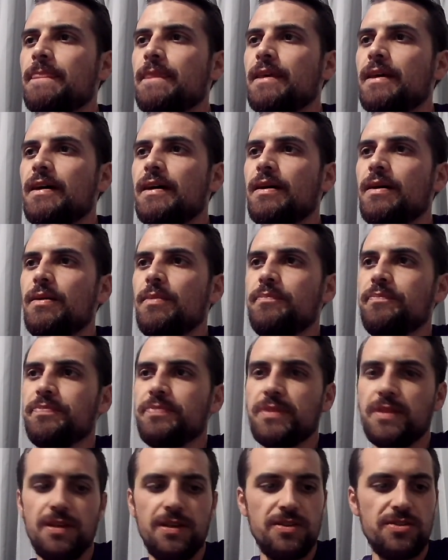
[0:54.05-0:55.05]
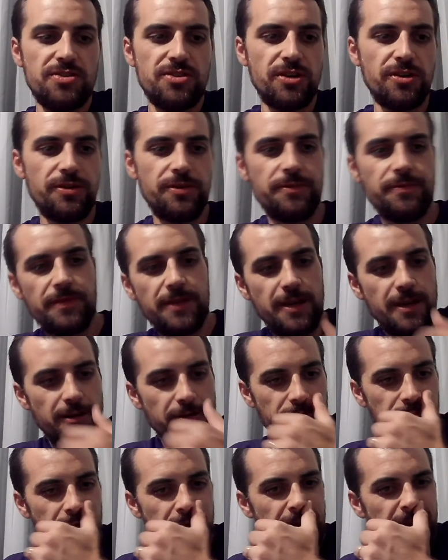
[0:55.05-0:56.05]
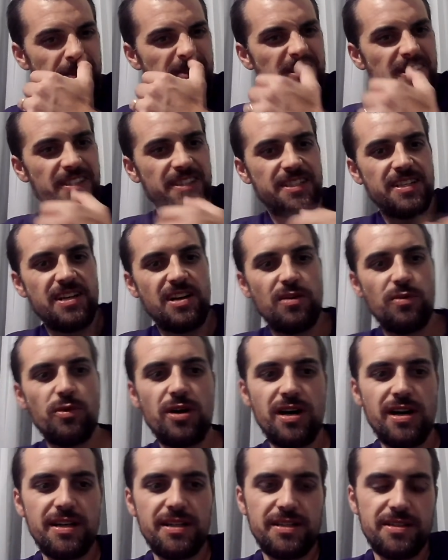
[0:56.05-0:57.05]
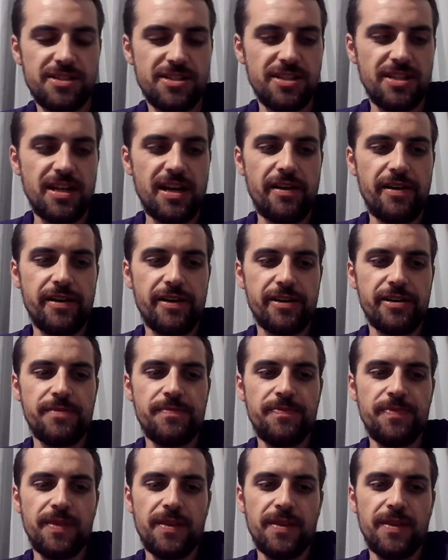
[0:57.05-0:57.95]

Um, so yeah, for the DIY scenario,